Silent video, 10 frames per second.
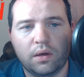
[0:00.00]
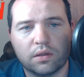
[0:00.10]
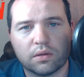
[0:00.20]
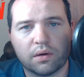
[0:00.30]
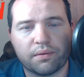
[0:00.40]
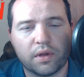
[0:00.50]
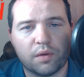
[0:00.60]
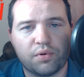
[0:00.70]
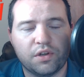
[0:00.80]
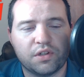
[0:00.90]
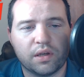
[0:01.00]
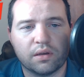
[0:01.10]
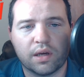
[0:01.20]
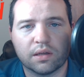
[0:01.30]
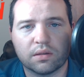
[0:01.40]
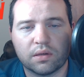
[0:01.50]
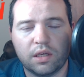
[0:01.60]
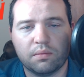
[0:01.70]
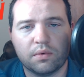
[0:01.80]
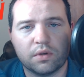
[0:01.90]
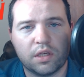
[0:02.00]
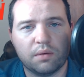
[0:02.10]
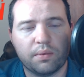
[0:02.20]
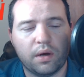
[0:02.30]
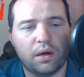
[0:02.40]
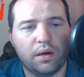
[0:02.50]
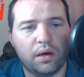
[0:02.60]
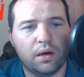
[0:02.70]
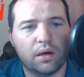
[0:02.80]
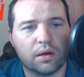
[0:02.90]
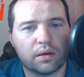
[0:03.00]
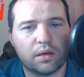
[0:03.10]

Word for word: So I really appreciate you guys. So keep keep on uh,